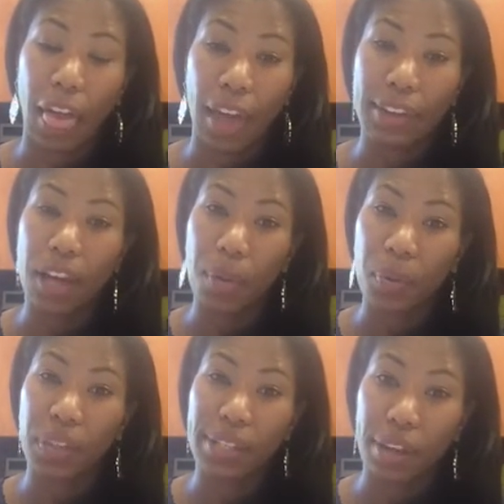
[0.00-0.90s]
and come up
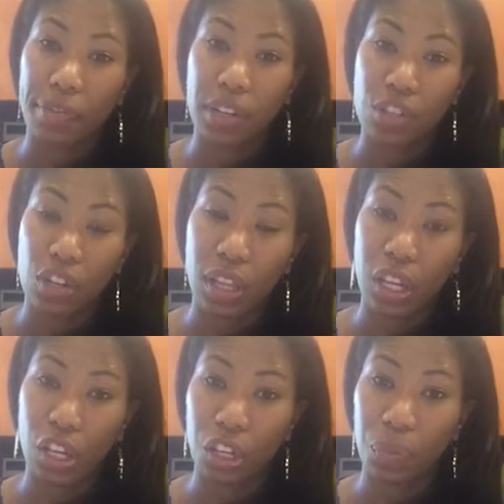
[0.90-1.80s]
with a definition
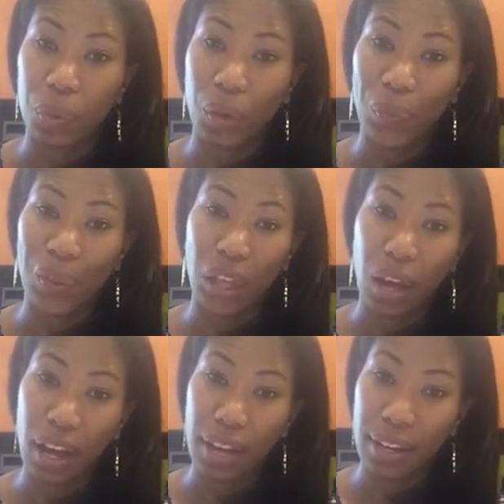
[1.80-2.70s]
that could be
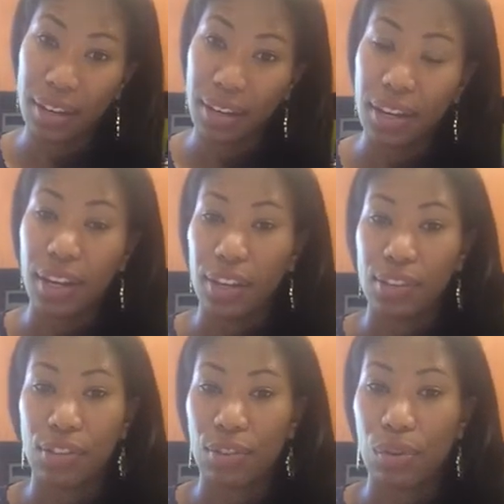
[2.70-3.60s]
applied
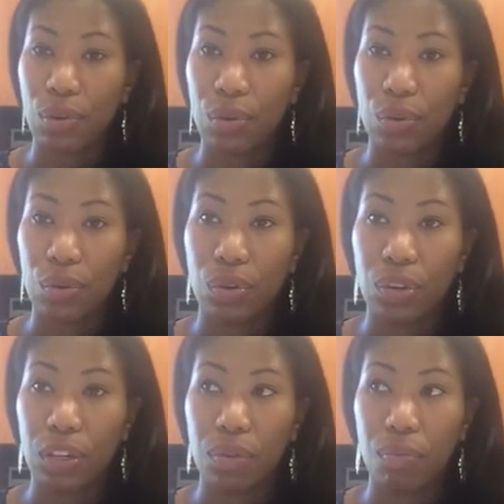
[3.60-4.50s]
to
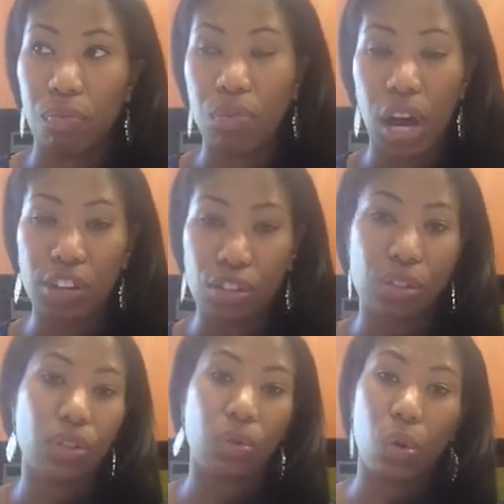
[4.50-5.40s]
not
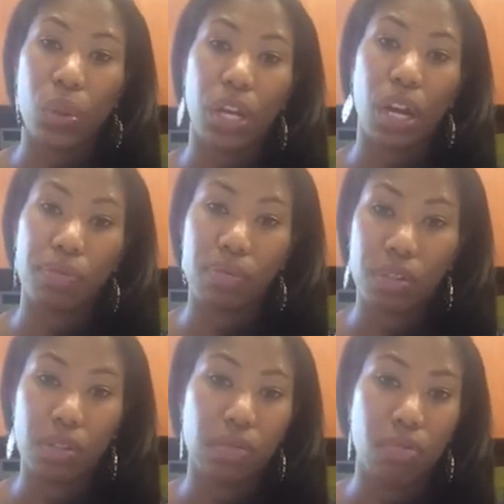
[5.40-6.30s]
just the school that I'm
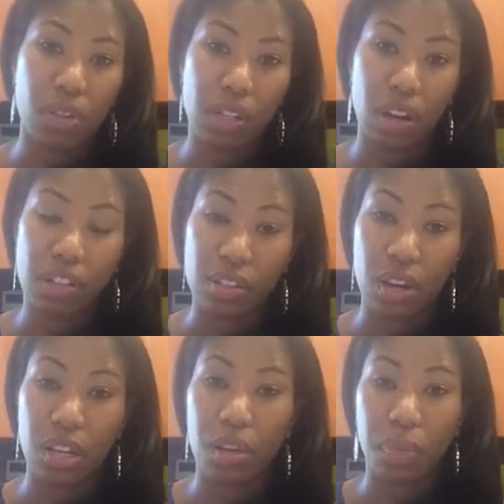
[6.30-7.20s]

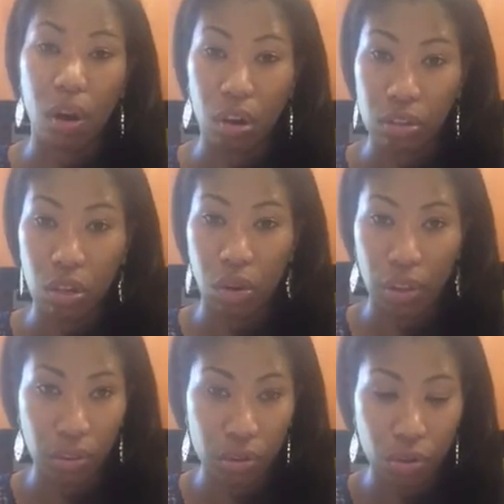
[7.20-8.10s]
studying, but also
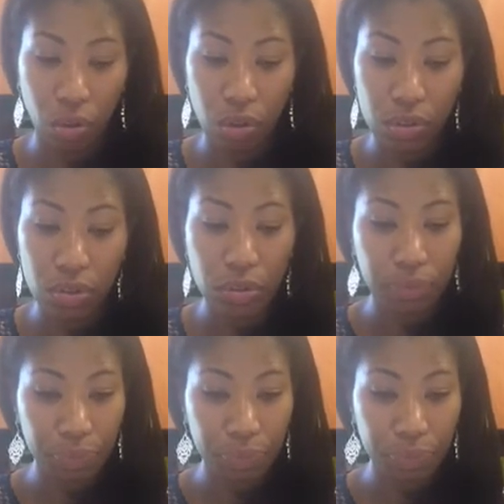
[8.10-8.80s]
other schools.